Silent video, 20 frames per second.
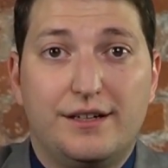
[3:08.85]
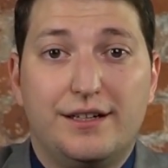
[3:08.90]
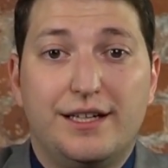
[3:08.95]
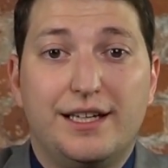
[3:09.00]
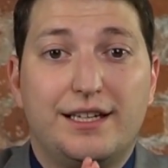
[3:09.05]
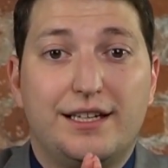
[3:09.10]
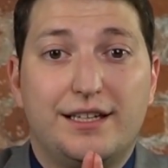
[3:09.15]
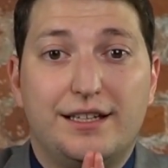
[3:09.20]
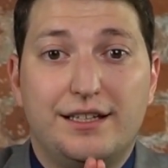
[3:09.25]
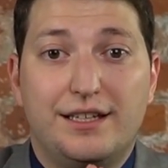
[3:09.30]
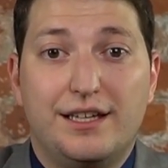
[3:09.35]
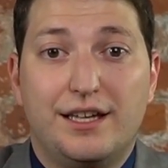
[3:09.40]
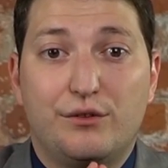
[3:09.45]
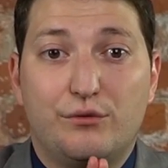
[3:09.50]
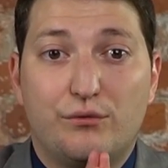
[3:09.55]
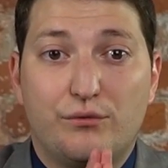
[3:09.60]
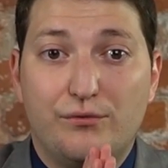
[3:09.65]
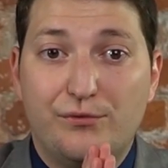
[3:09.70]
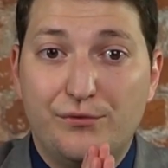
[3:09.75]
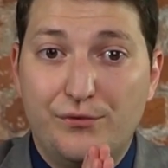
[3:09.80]
It can
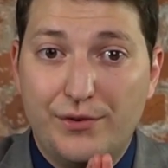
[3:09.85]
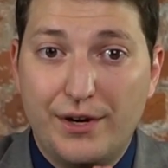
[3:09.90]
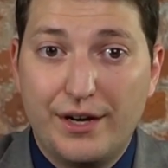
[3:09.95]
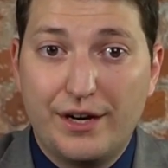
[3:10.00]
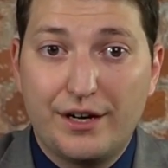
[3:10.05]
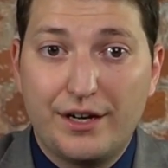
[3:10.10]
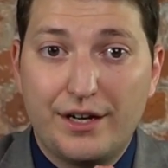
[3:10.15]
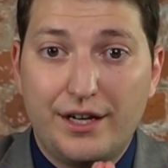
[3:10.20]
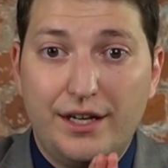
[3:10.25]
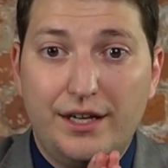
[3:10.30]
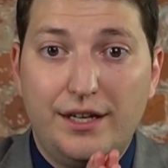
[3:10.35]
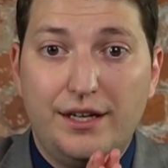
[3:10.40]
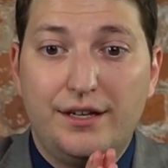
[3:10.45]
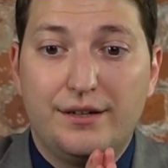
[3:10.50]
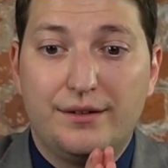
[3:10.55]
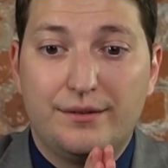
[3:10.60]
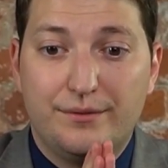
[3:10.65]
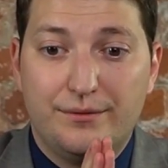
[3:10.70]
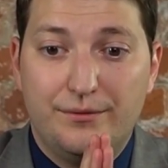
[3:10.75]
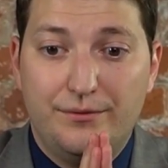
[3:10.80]
get very,
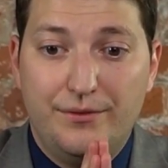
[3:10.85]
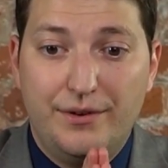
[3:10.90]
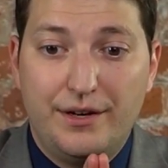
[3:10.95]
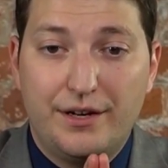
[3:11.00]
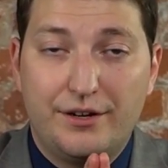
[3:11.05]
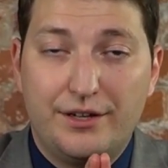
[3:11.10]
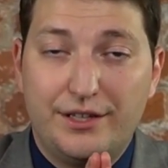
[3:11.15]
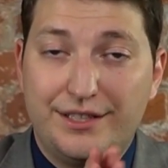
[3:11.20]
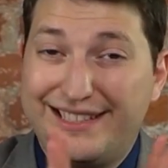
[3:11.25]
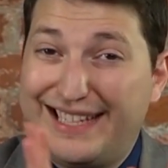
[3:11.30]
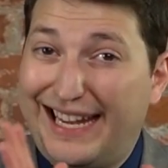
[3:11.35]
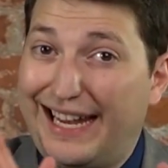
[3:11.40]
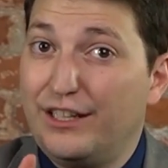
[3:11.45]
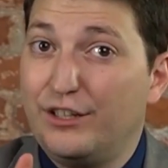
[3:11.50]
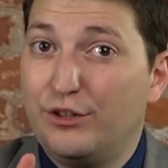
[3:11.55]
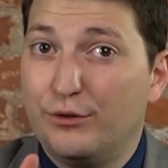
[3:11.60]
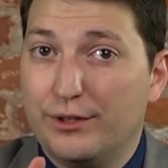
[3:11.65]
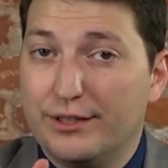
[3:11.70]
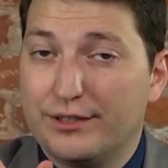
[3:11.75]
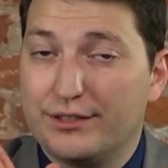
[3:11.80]
very
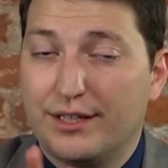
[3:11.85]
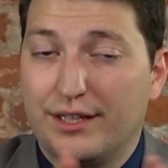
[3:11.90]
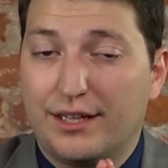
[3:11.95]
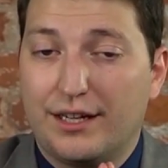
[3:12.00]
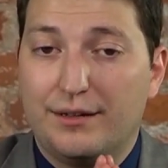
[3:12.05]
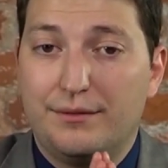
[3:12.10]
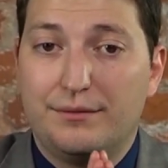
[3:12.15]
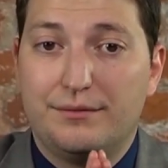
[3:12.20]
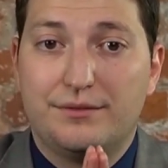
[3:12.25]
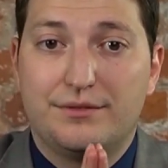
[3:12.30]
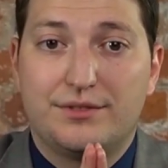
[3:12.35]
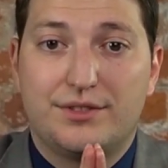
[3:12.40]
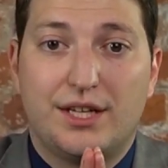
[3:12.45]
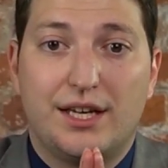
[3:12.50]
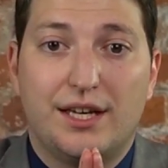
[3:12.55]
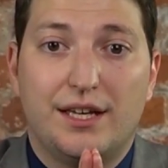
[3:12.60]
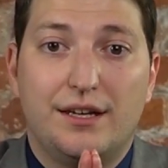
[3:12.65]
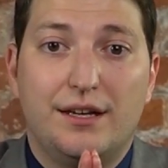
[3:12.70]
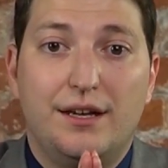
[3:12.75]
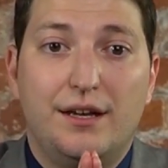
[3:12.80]
tenuous, like I
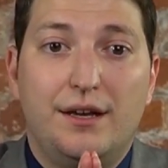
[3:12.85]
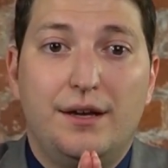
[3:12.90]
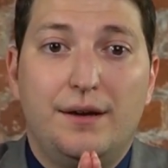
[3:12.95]
said,